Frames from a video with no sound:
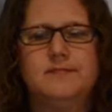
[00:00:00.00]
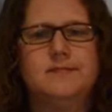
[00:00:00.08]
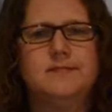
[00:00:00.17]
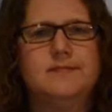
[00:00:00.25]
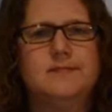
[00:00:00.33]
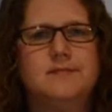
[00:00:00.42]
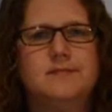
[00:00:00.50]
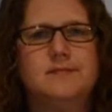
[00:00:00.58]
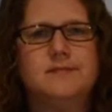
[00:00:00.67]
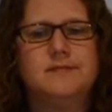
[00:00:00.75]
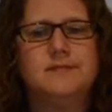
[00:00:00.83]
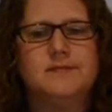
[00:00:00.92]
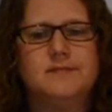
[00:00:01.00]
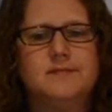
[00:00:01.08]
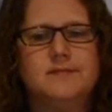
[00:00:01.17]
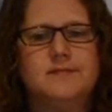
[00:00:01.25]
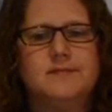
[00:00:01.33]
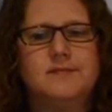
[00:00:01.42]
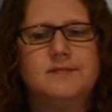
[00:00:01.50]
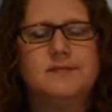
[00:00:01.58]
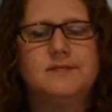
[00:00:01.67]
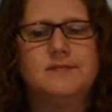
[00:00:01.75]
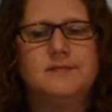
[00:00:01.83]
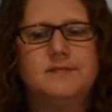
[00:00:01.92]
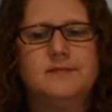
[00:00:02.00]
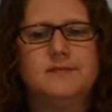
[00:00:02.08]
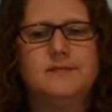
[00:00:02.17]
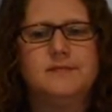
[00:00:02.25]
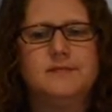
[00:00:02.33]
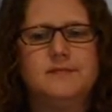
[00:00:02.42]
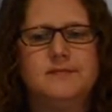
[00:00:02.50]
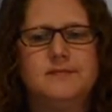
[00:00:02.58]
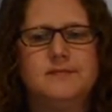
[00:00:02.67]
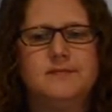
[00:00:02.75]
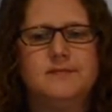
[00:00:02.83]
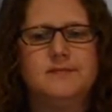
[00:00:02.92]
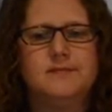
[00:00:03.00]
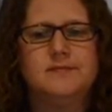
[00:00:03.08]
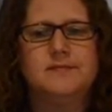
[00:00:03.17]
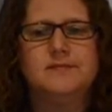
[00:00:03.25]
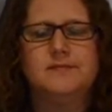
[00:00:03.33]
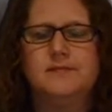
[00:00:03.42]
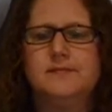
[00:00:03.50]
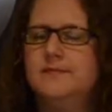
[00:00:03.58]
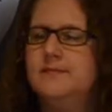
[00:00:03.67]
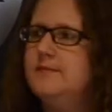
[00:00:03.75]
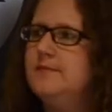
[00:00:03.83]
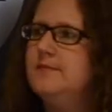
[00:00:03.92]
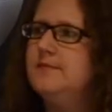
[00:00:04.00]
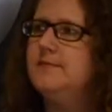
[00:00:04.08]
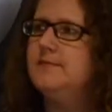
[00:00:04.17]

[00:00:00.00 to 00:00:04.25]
The person shown says nothing.